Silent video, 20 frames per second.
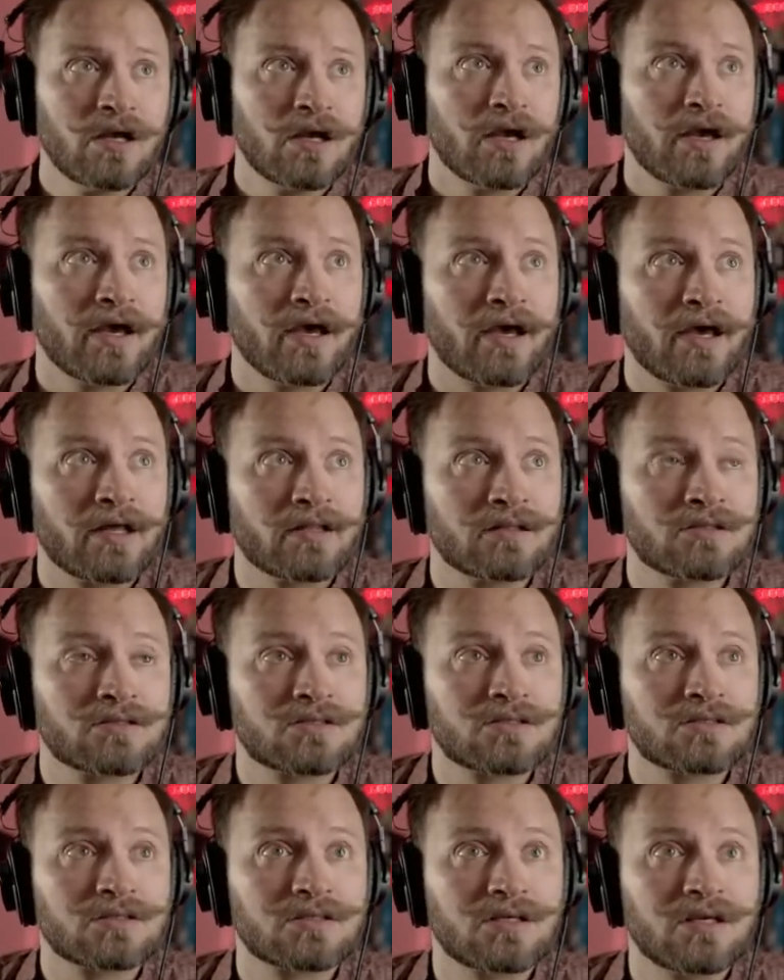
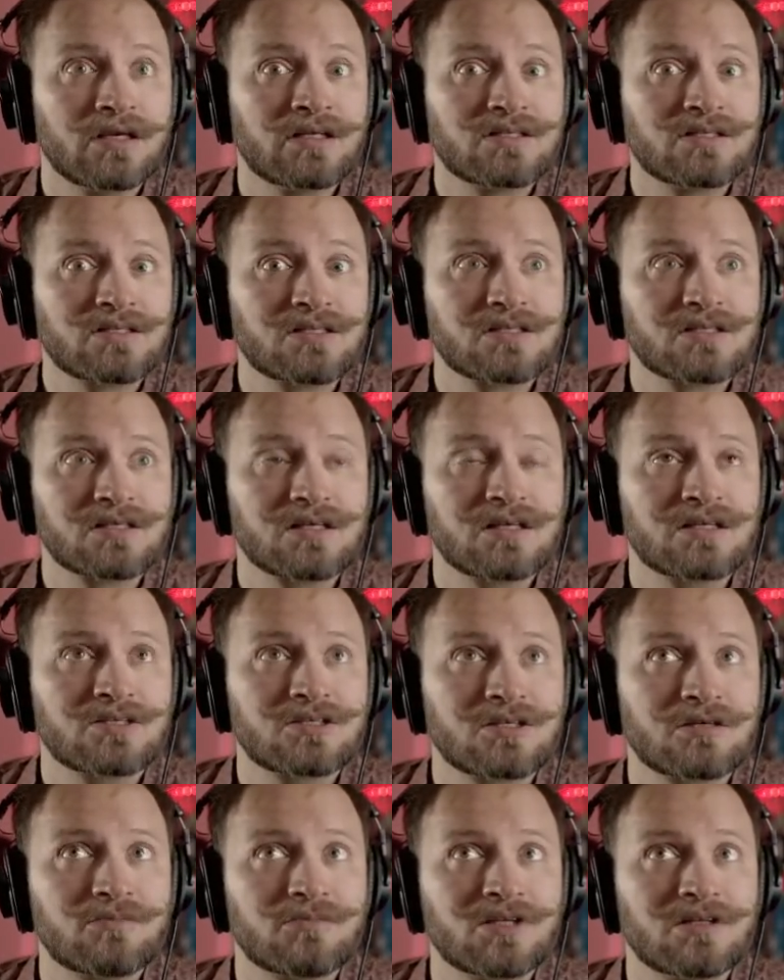And it's
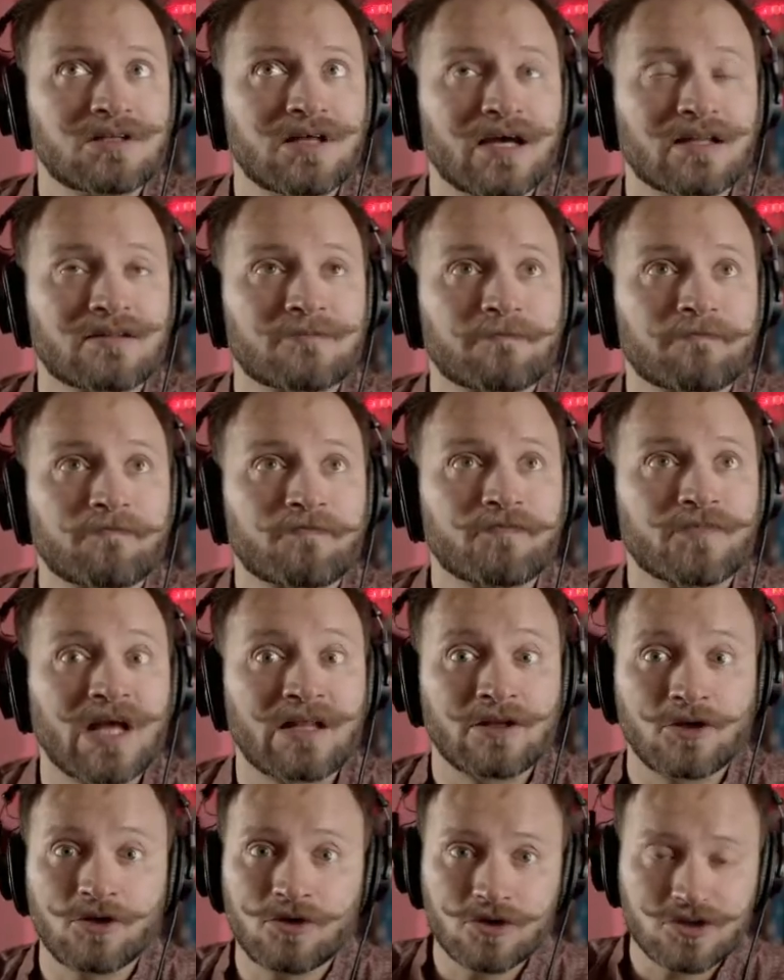something that,
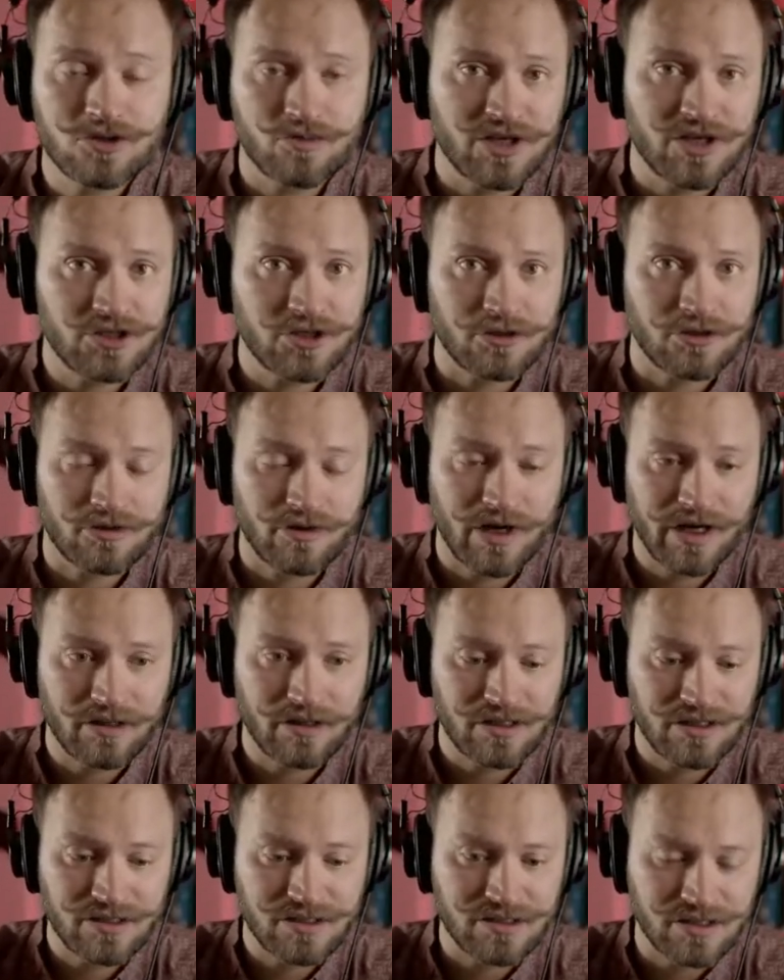and you just mentioned, right?
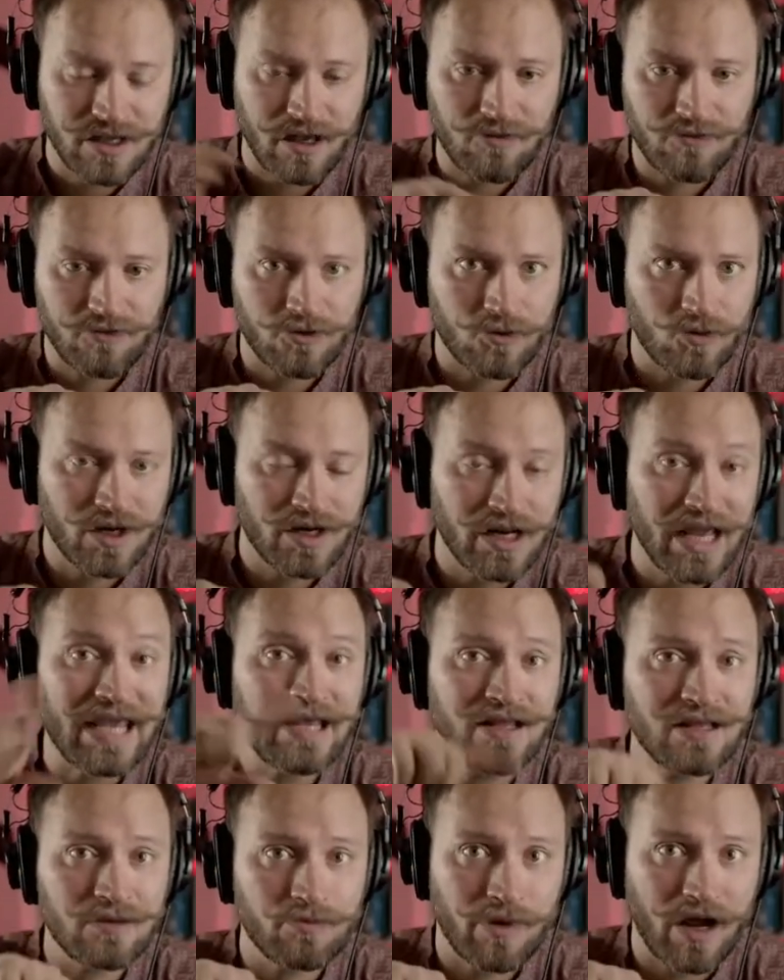This is scale for one
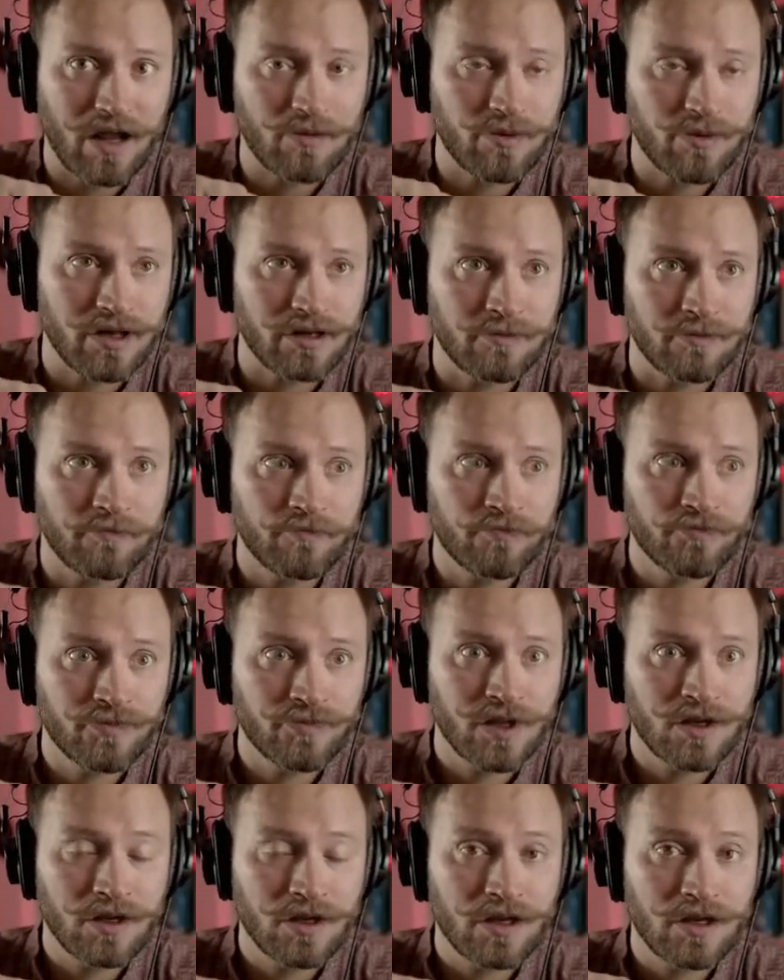in the pipeline.
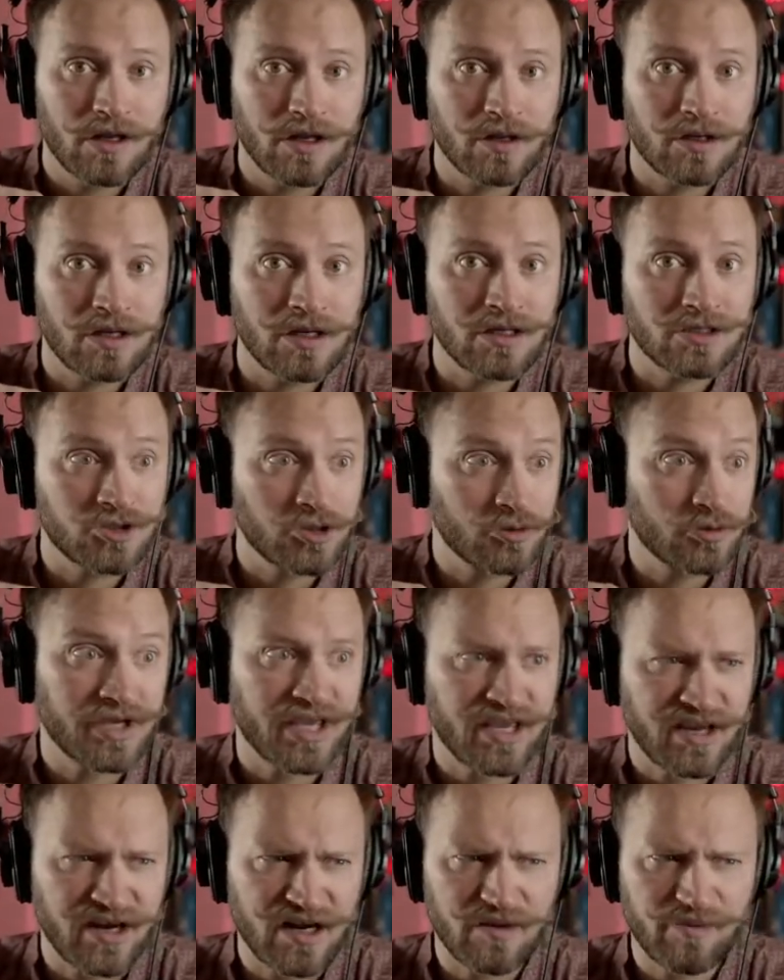Should we
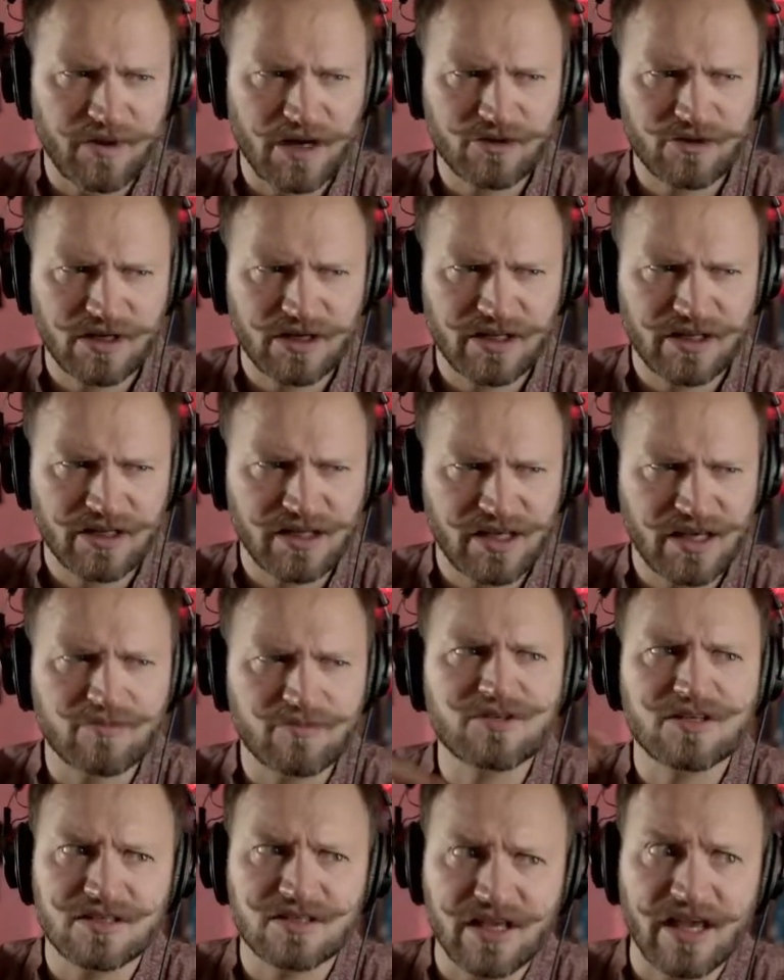care about that it
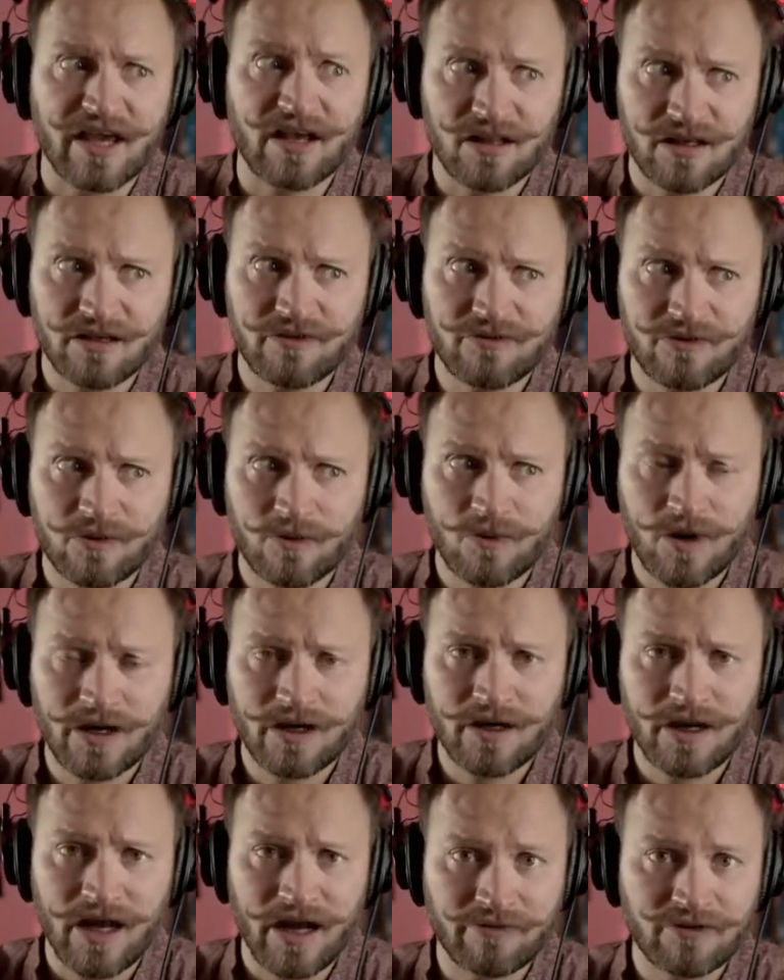keeps scaling for
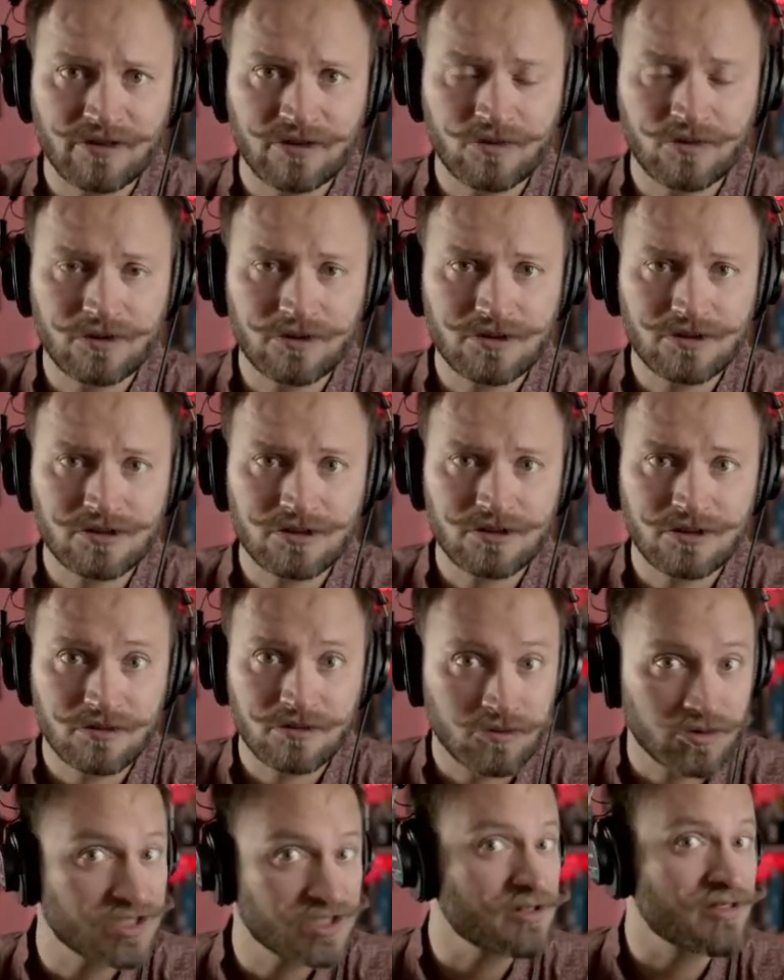one afterwards,
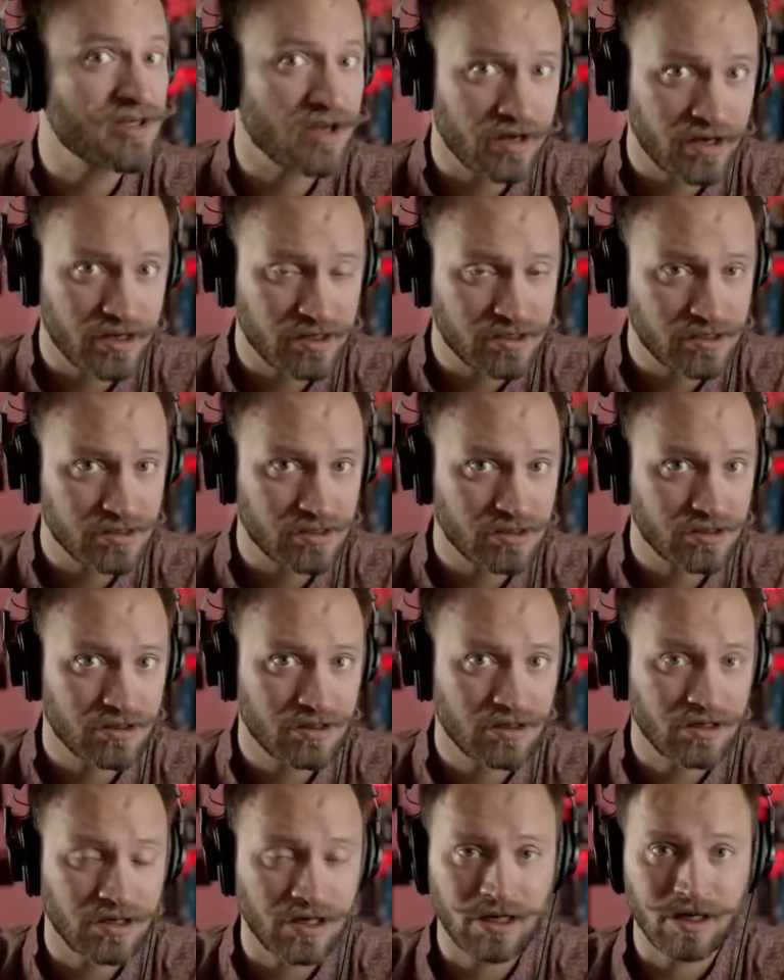synthetics
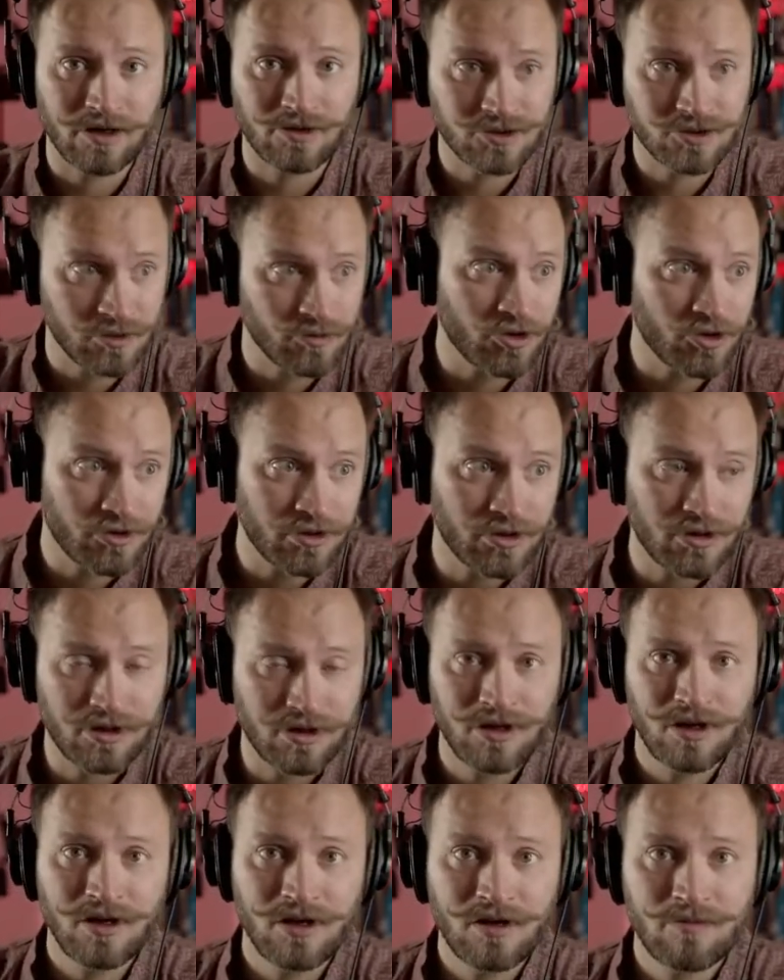or some
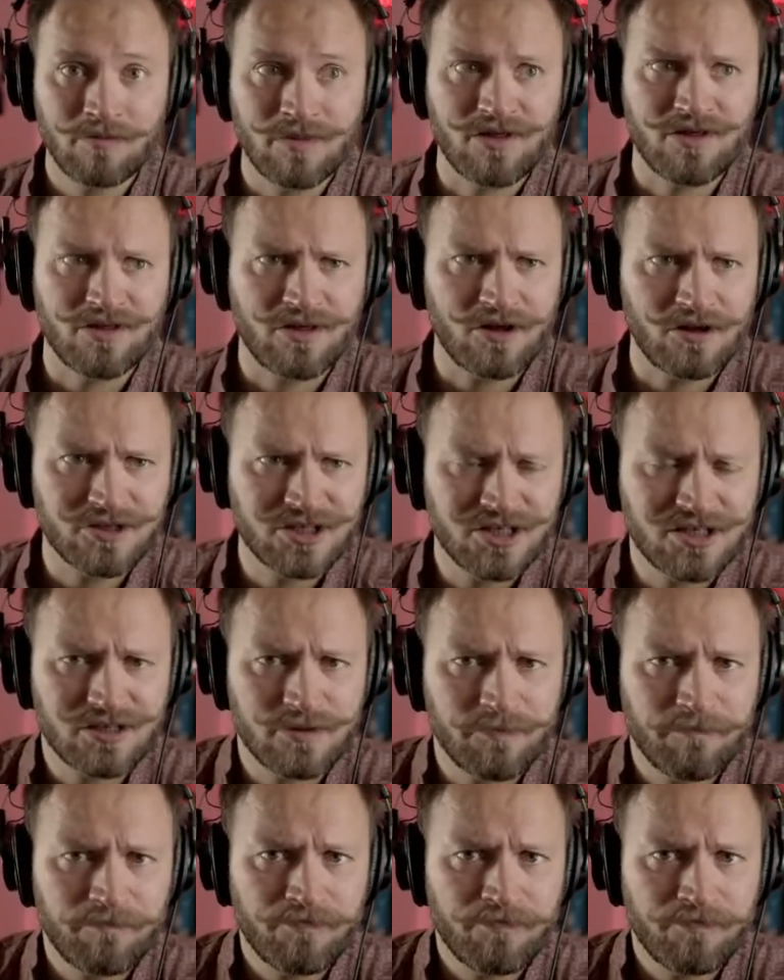other methodologies?